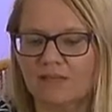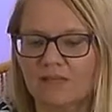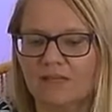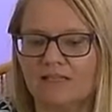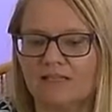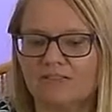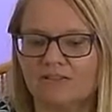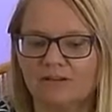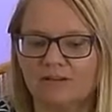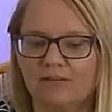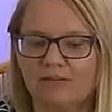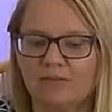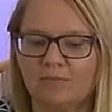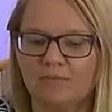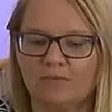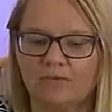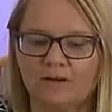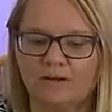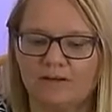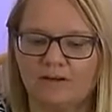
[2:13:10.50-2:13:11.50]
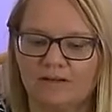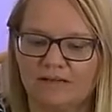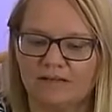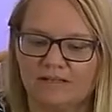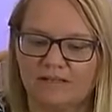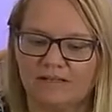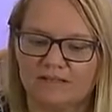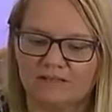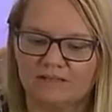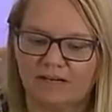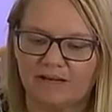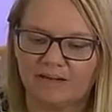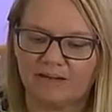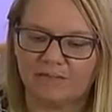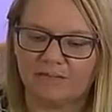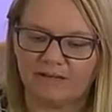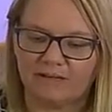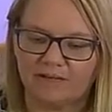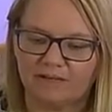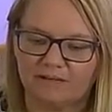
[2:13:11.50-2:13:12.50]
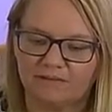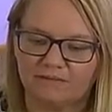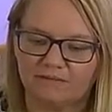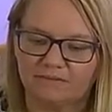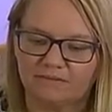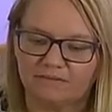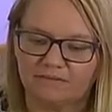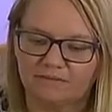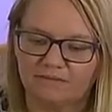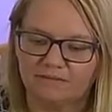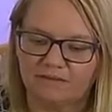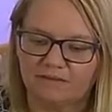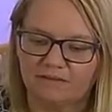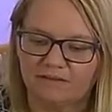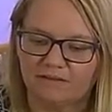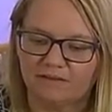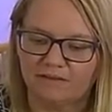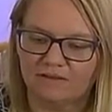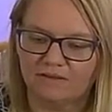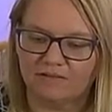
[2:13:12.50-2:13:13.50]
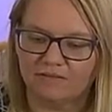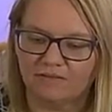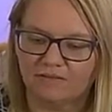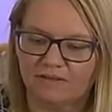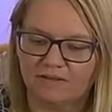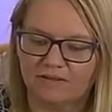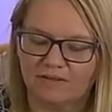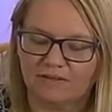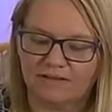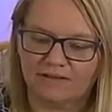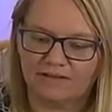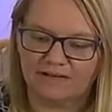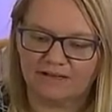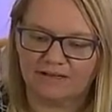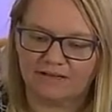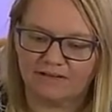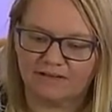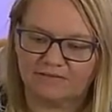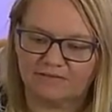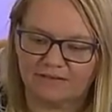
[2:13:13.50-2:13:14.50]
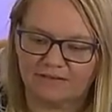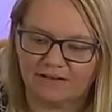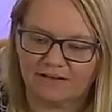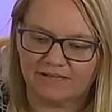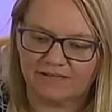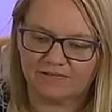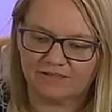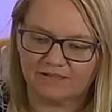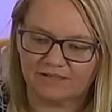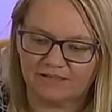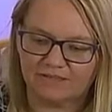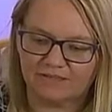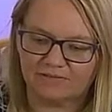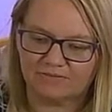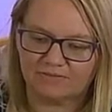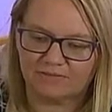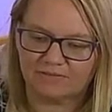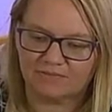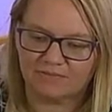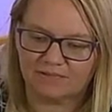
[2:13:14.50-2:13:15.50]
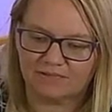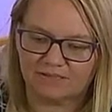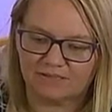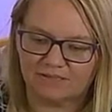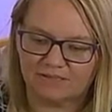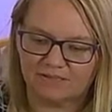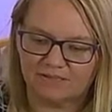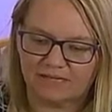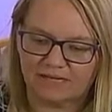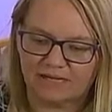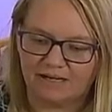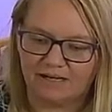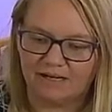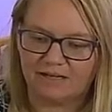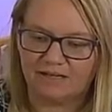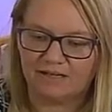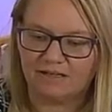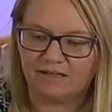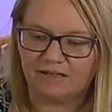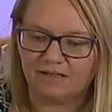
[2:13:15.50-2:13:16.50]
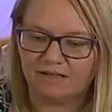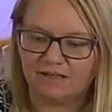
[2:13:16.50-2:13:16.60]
Is there any more timing related advice from this deck?